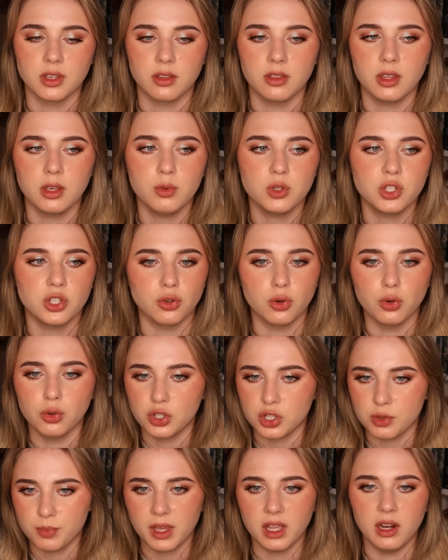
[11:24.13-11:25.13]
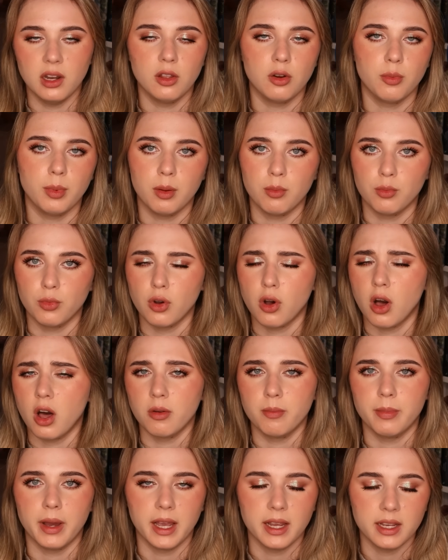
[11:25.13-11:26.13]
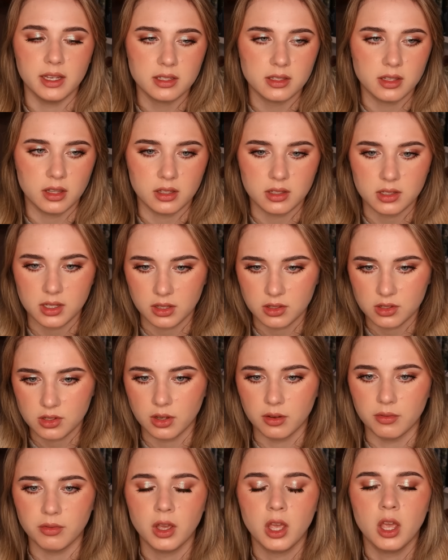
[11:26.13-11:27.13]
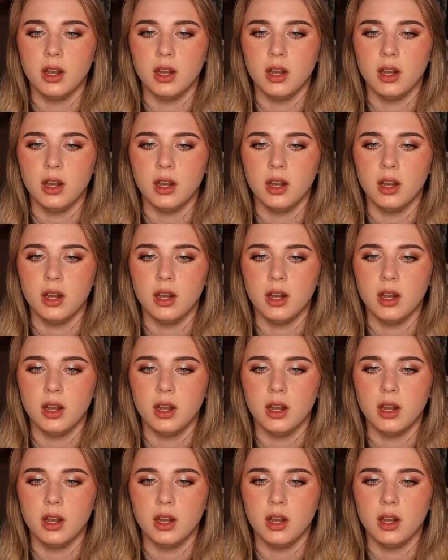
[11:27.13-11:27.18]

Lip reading: So I think we should all just be a little bit more unbiased in the sense of